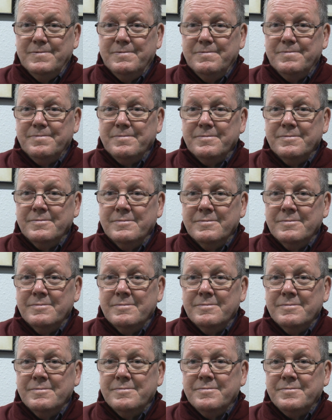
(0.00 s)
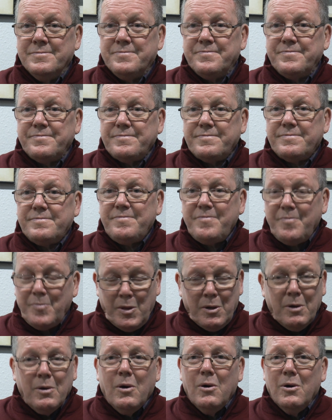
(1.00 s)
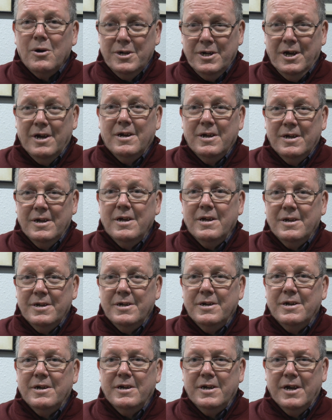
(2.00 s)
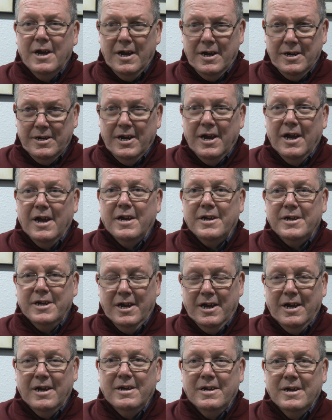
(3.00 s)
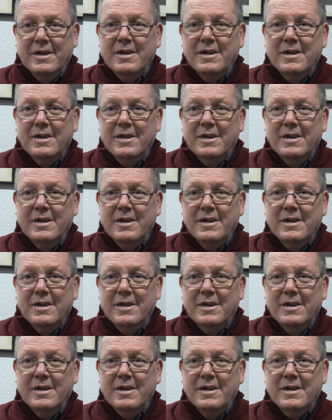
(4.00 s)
And Jock and Dunk, I mean, they left the world far too early, didn't they?